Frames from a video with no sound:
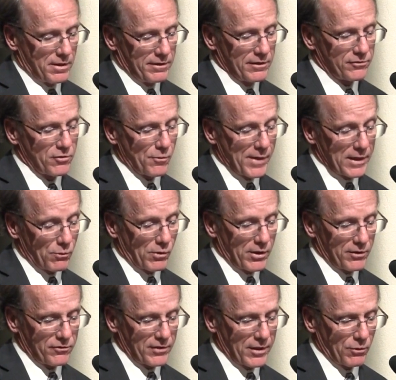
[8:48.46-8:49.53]
This Domain
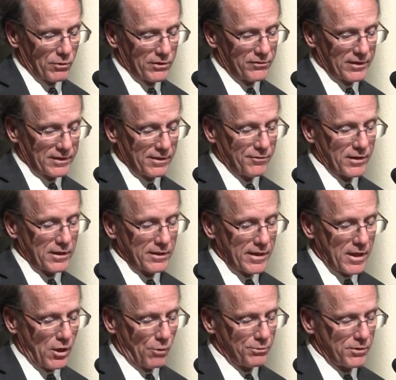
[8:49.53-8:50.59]
Awareness Center would
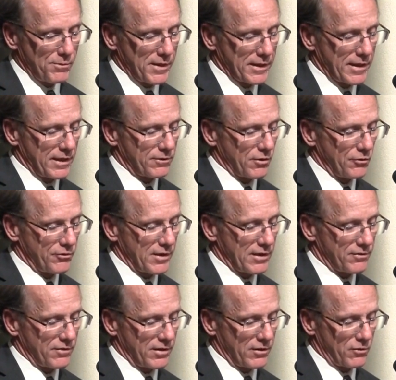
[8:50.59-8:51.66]
significantly help to mitigate those
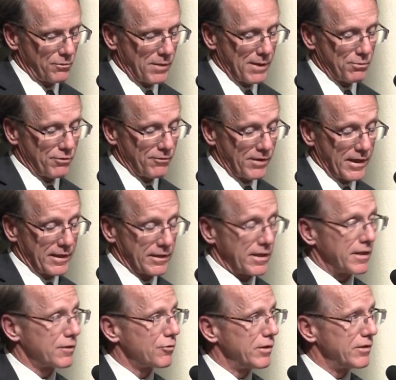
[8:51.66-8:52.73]
incidents by providing
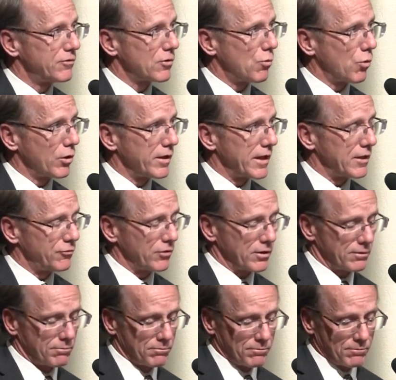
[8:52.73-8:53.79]
increased
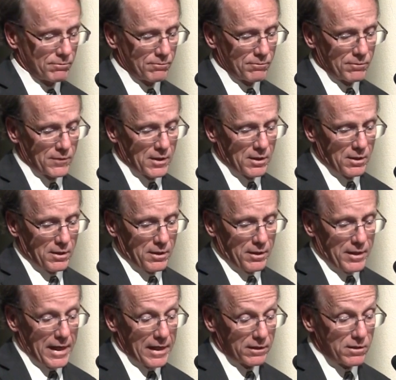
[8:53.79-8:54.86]
coordination
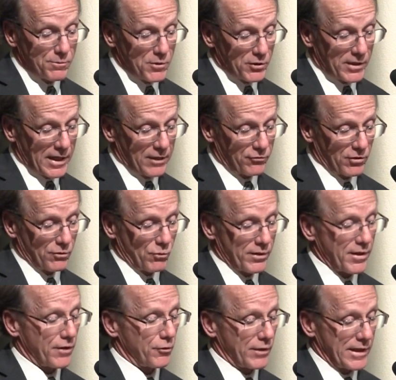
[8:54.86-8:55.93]
and communication
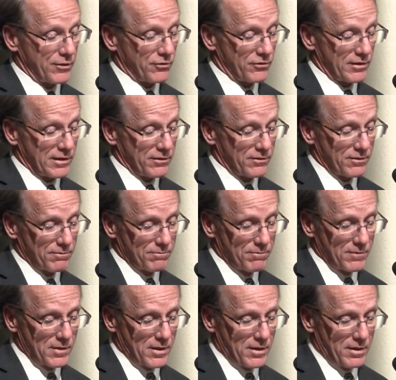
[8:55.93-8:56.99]
with other agencies.
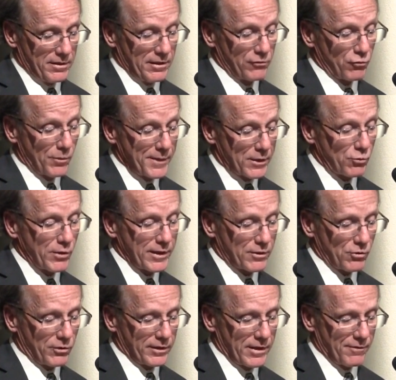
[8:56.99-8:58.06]
This will be
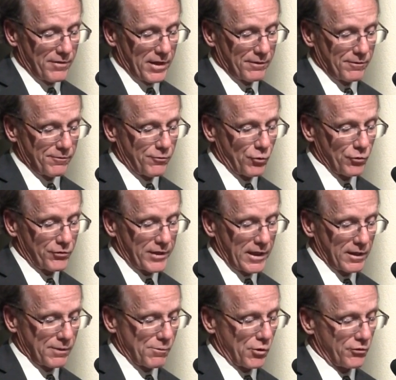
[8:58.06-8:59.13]
critical in the event of a
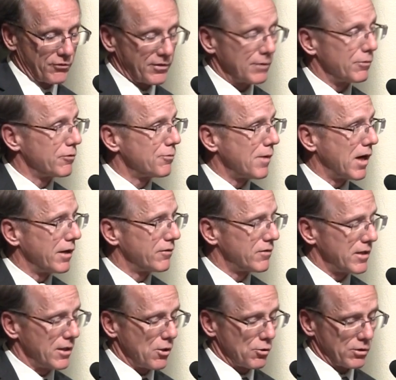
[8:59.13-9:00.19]
full-scale emergency
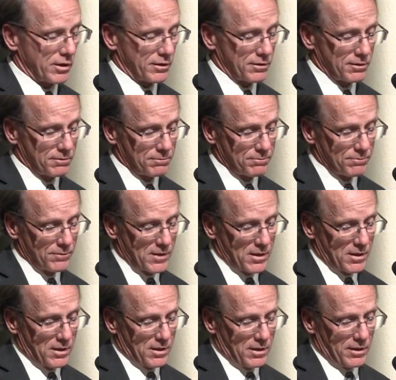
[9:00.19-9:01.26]
response in Oakland.
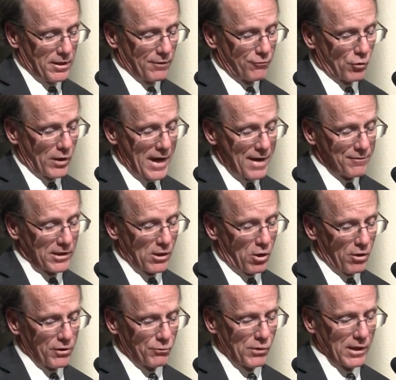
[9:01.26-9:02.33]
Therefore, having
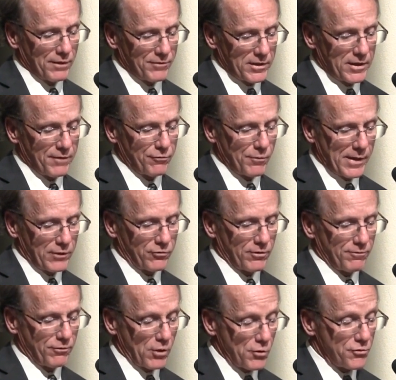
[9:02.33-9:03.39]
all the relevant
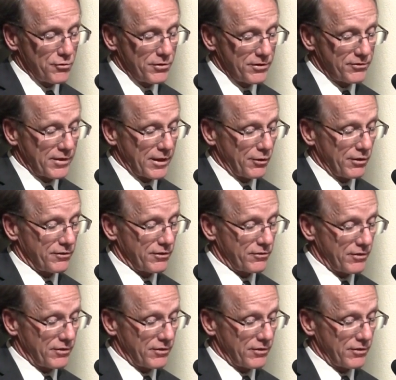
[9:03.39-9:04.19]
information flow through the center is